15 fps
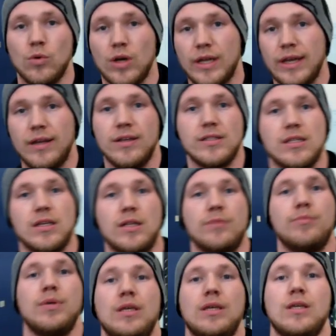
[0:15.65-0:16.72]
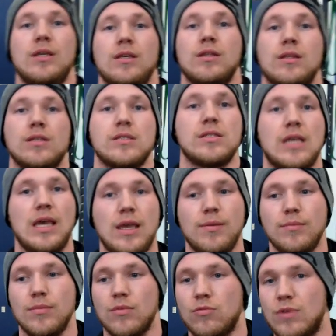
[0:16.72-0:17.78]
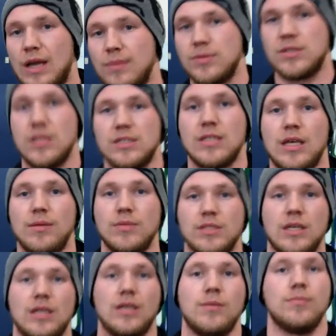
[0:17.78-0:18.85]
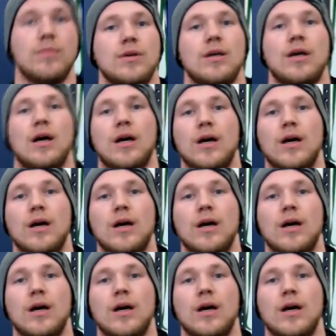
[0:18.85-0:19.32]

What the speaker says: The workout is going to be the same reps, the same scheme.